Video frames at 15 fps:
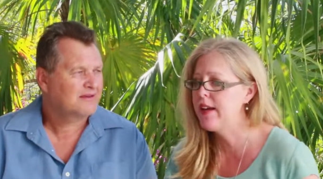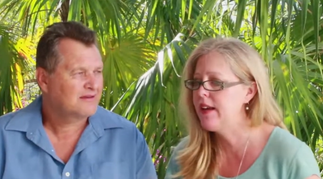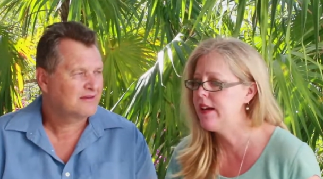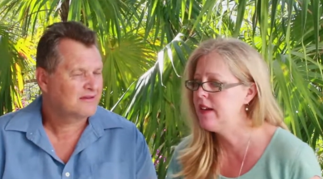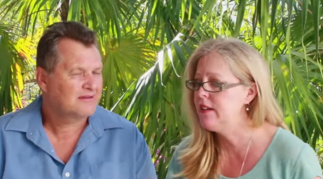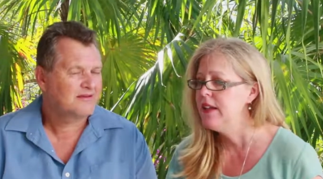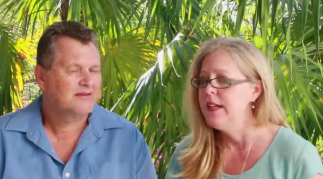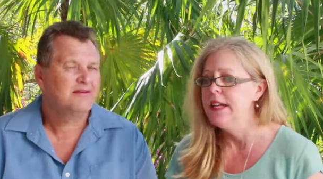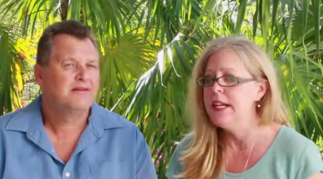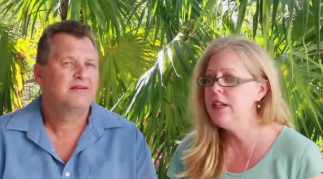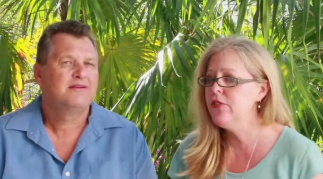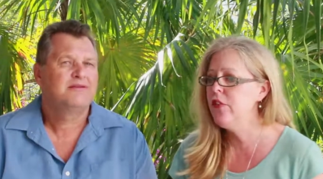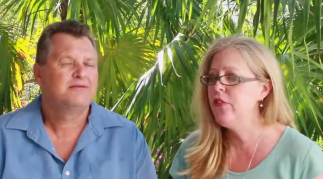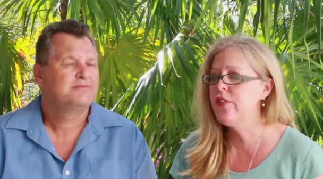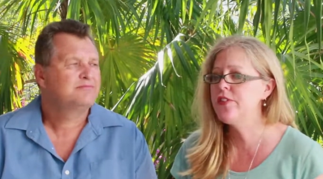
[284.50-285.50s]
Speaker 1: it out.
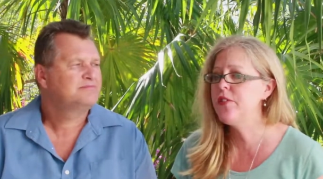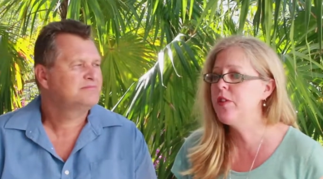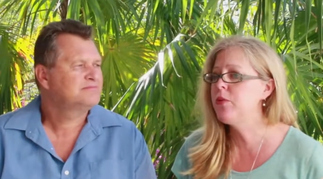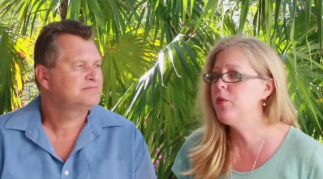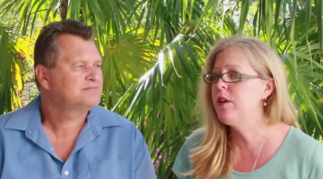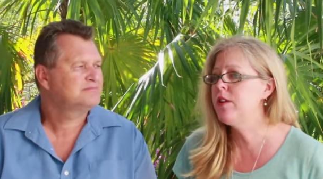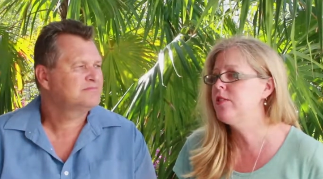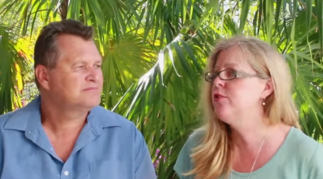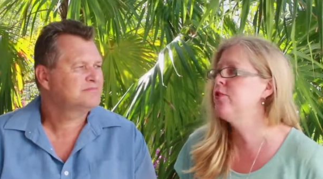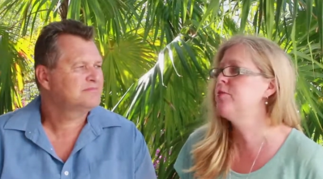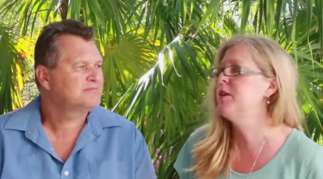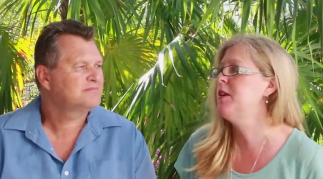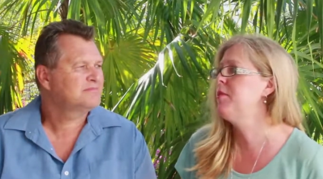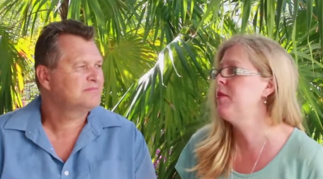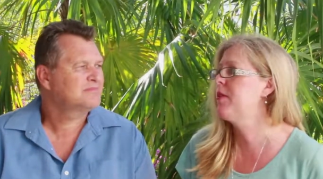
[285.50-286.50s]
Even if there's only one or two
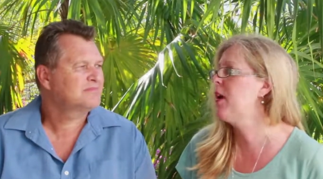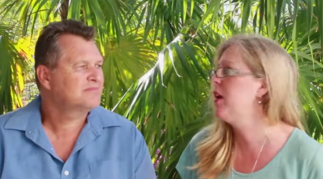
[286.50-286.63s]
people